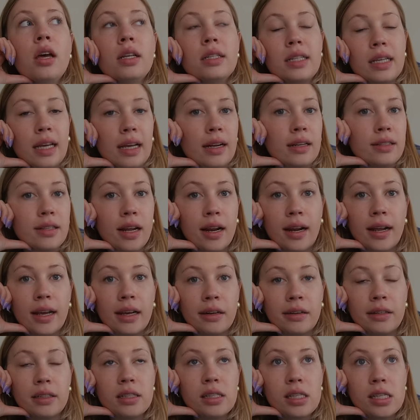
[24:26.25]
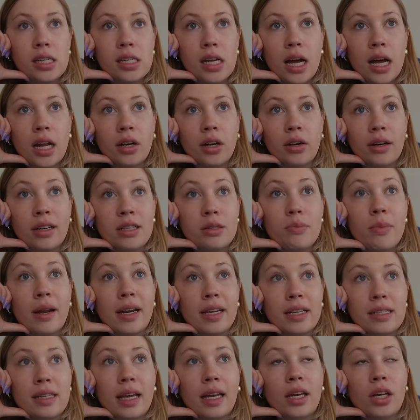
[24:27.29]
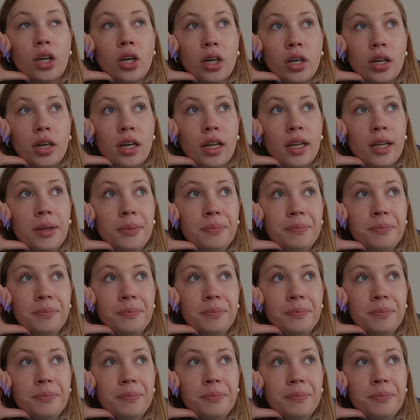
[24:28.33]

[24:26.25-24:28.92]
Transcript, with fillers: to get a ton of errands done or as many as I could